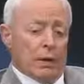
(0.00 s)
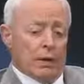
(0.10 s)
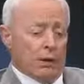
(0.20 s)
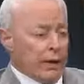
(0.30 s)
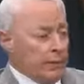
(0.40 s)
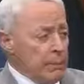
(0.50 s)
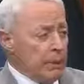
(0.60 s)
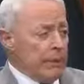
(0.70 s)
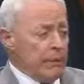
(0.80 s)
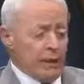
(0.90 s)
the
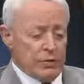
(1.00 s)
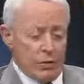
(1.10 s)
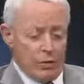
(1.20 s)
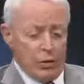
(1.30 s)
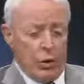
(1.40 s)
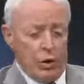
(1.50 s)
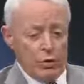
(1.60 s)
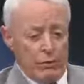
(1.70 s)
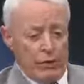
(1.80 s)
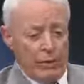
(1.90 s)
committee that's in charge
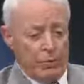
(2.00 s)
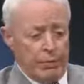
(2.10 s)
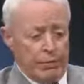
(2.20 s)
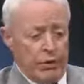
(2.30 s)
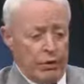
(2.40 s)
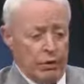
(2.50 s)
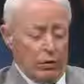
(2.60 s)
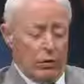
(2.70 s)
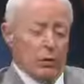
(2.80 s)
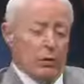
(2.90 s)
of that particular,